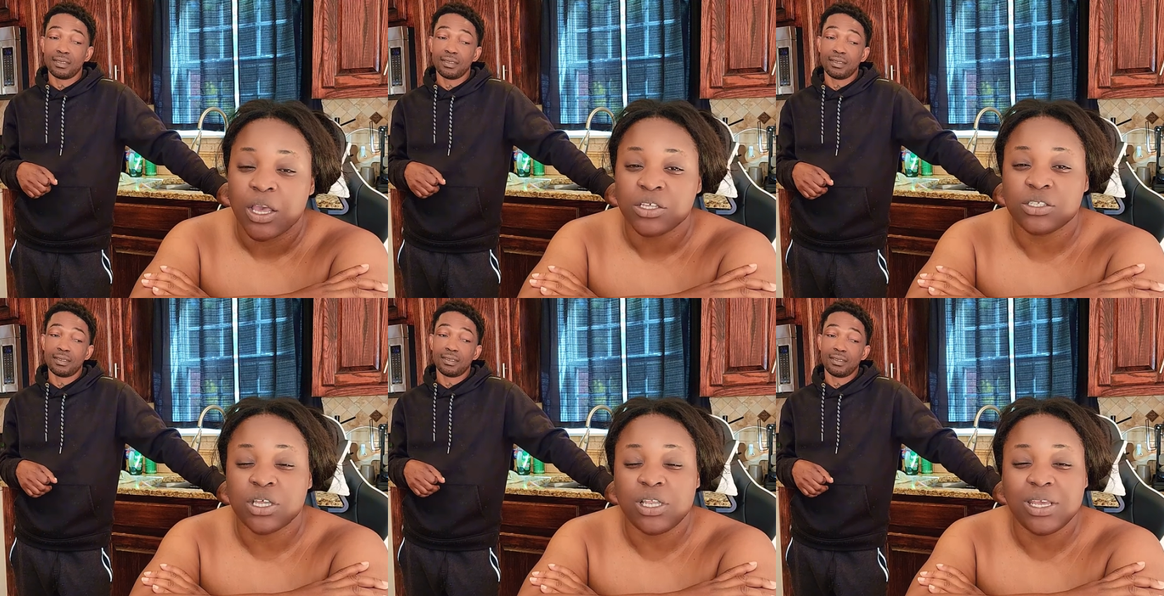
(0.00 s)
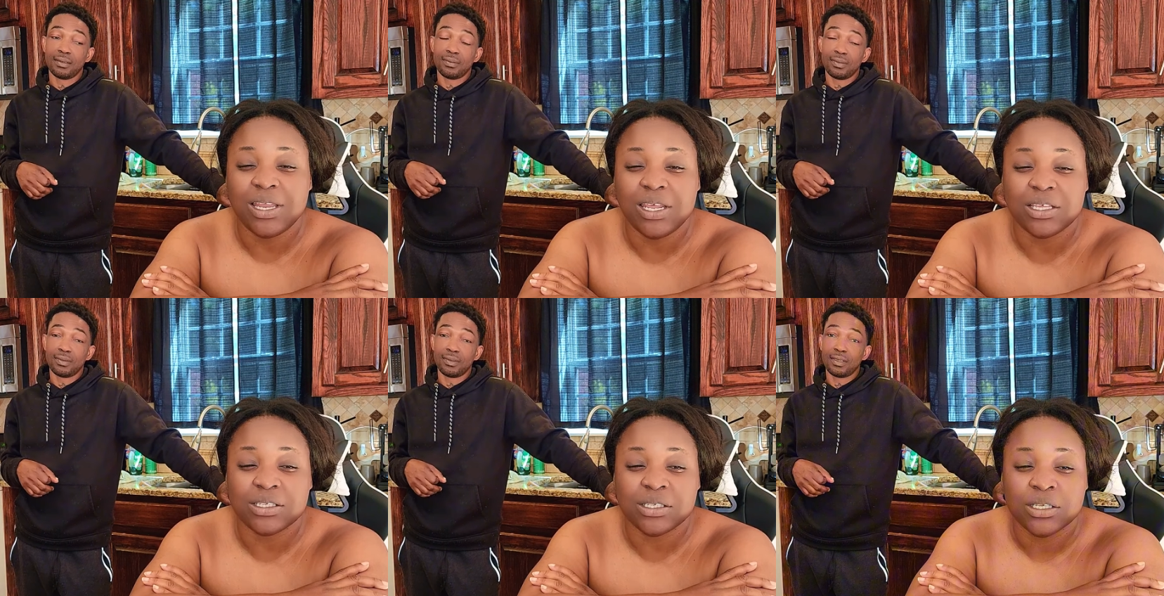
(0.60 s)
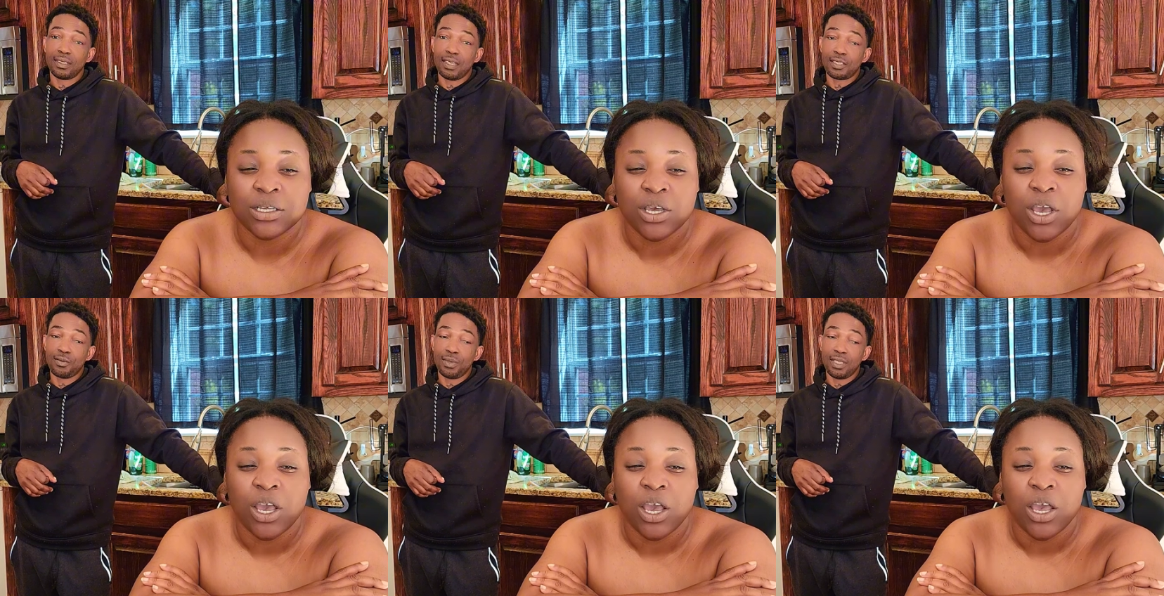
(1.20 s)
Speaker 1: So ladies.
Speaker 2: Yeah,
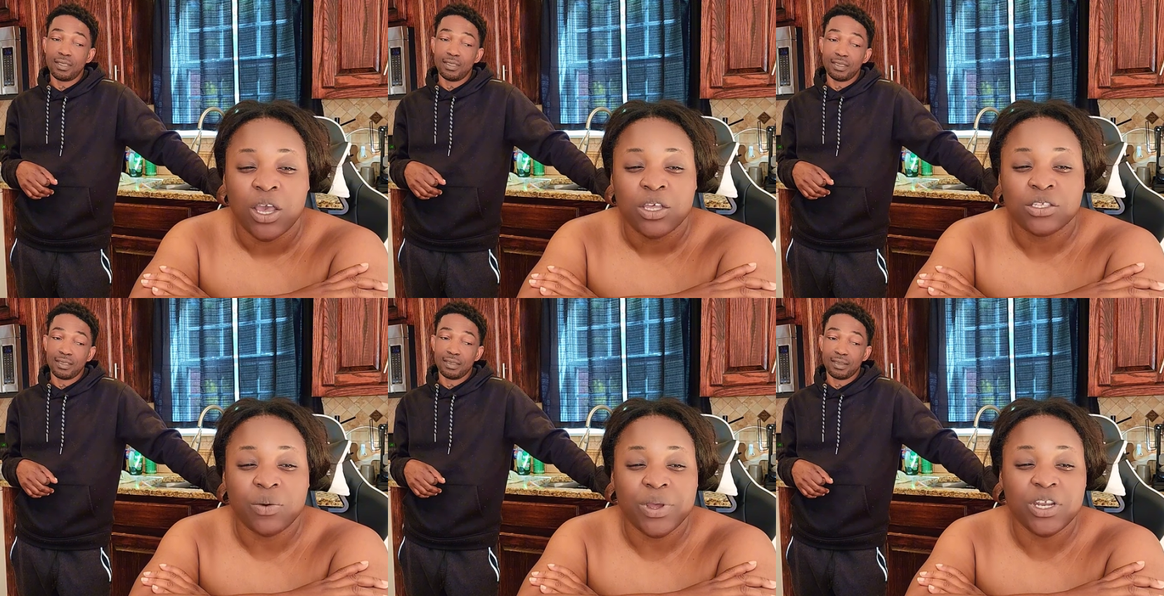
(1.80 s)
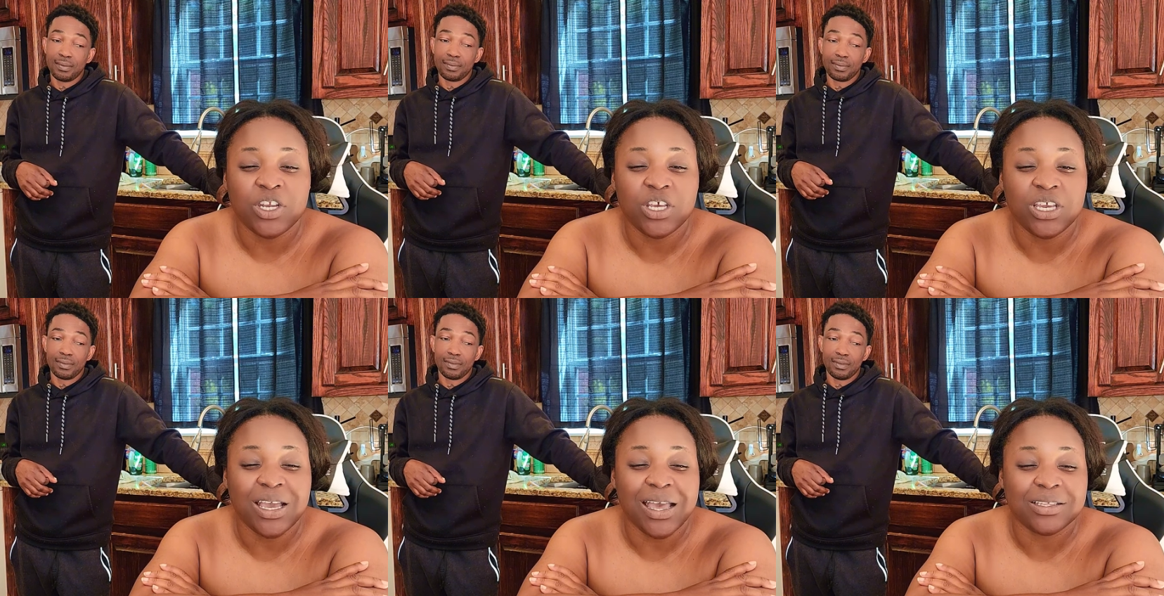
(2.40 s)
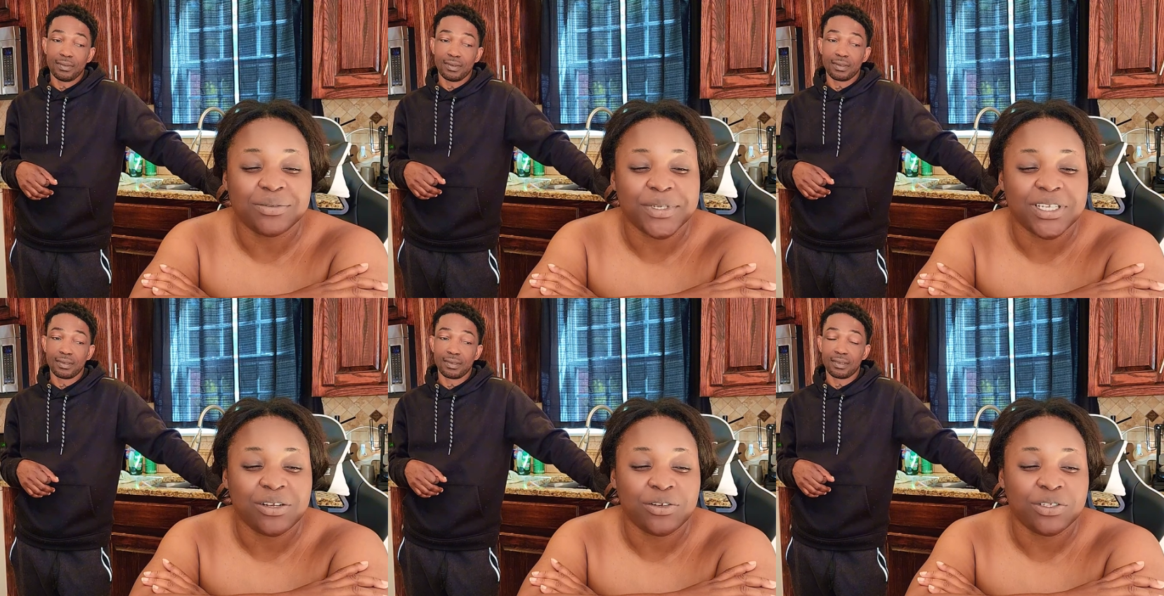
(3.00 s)
so mean.
Speaker 1: So when the guys them are
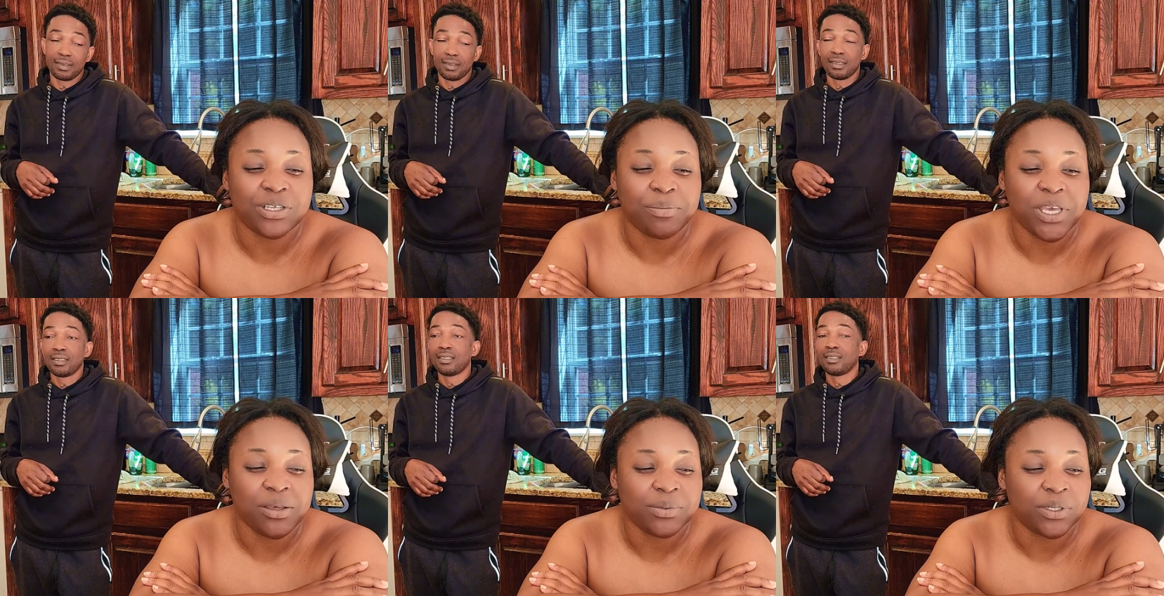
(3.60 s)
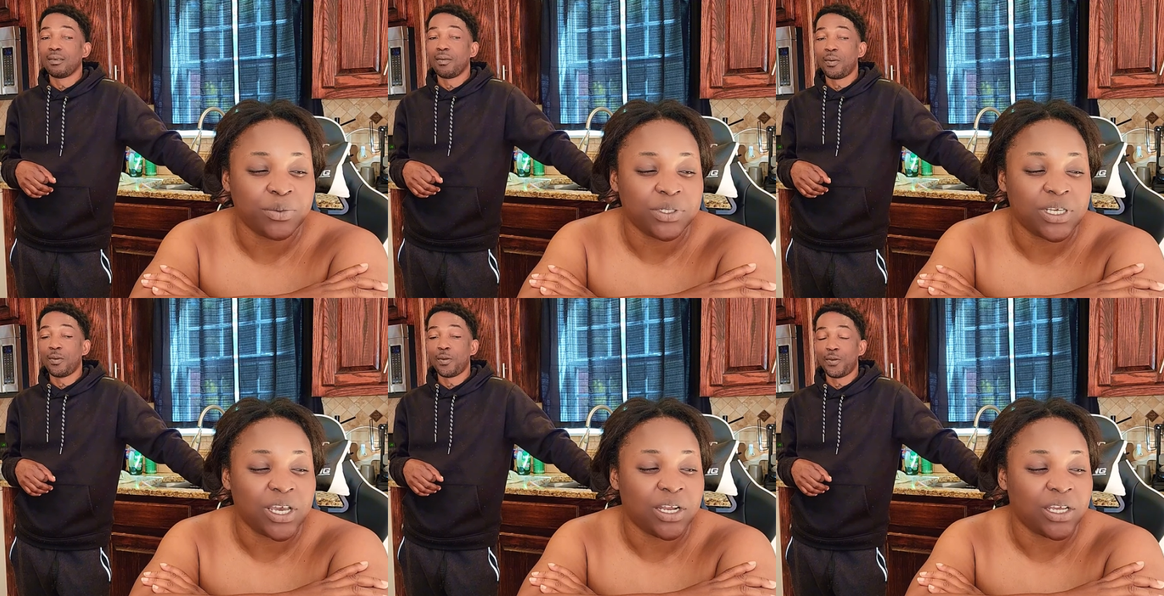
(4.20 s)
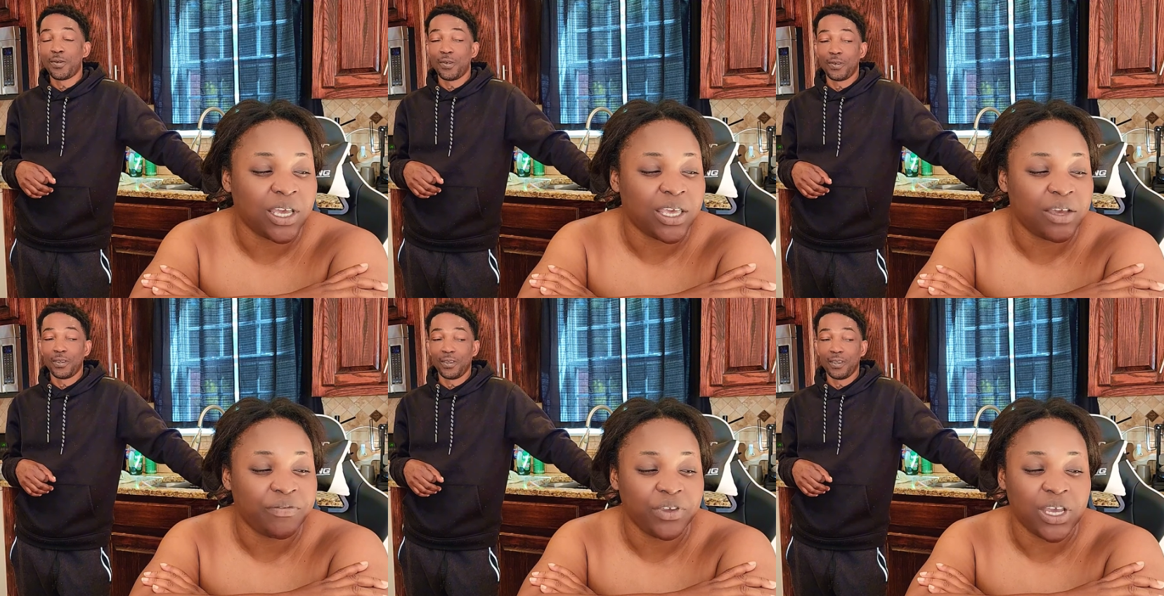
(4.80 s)
telling us, babes, them don't say and you
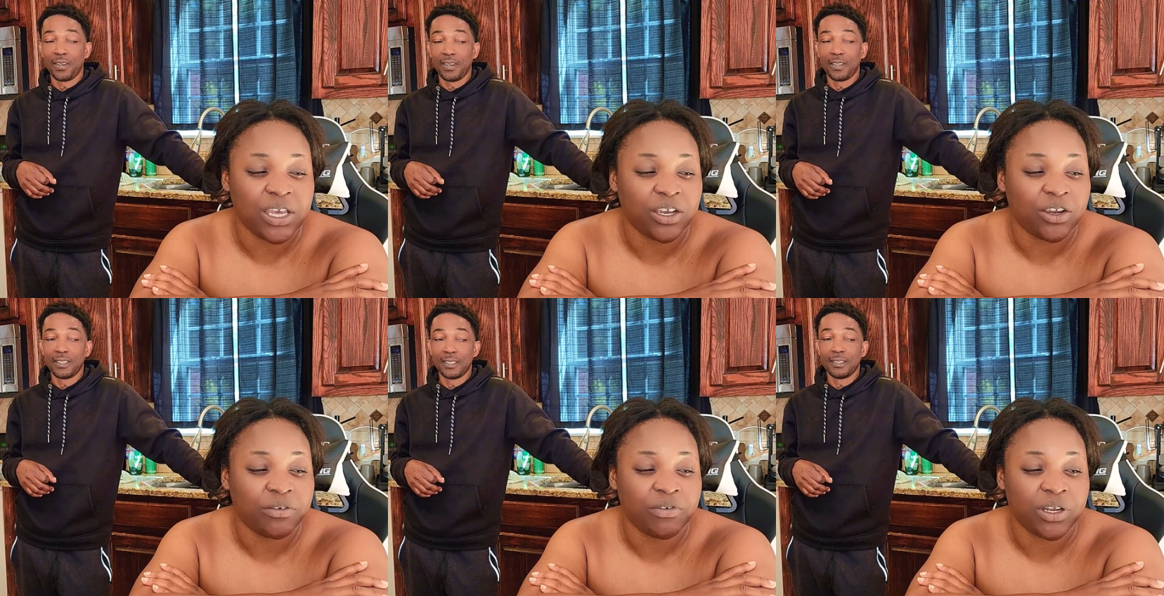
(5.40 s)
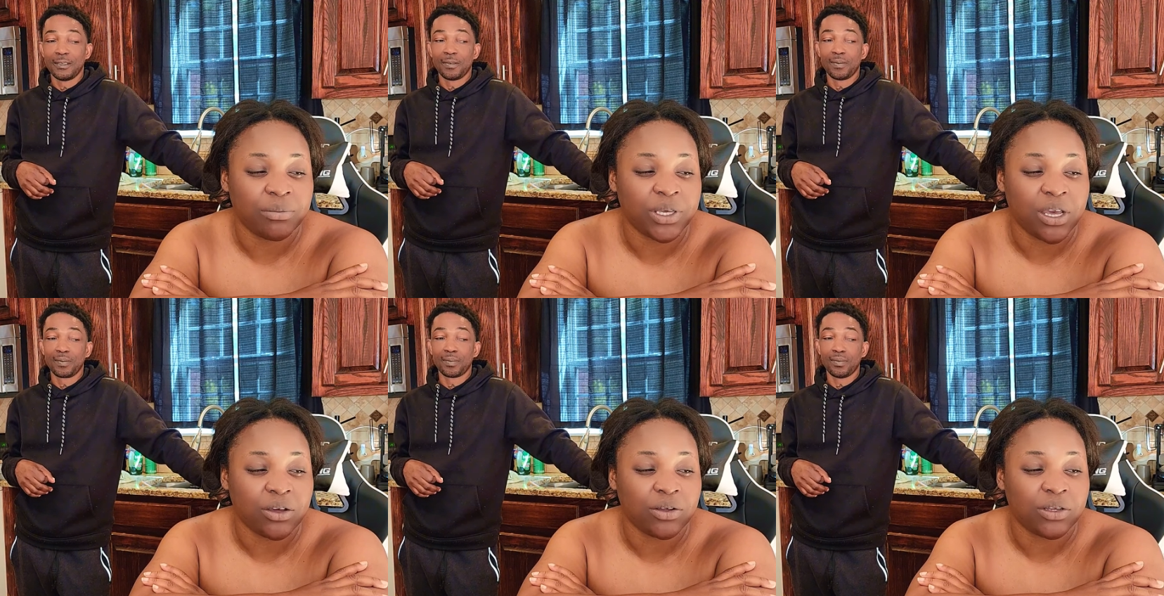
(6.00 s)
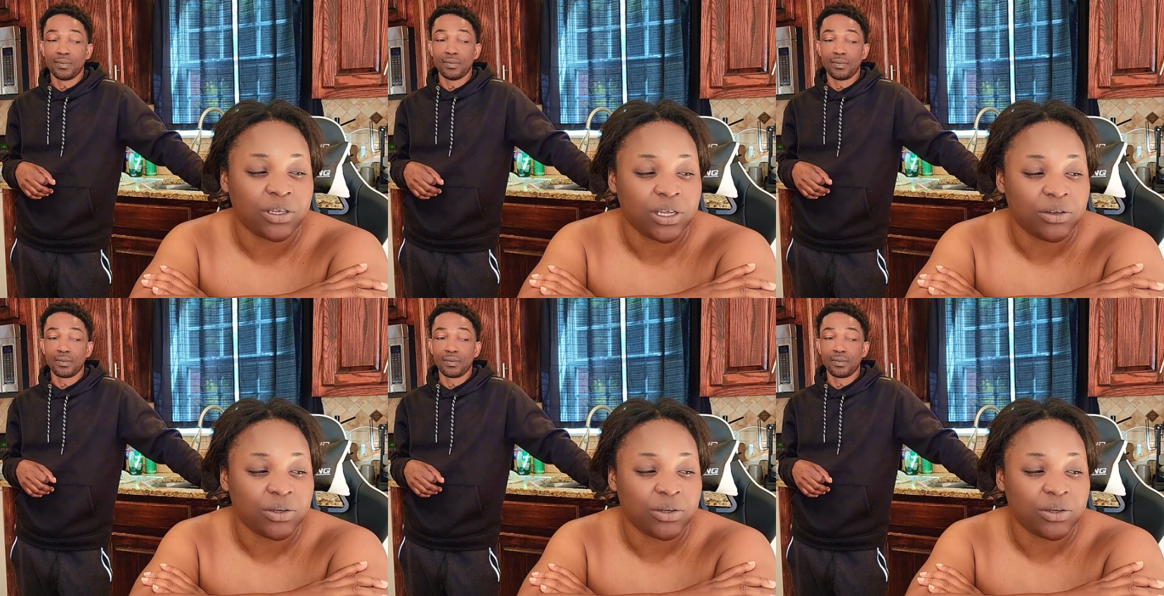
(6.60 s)
get free and your girlfriend them can go, you know,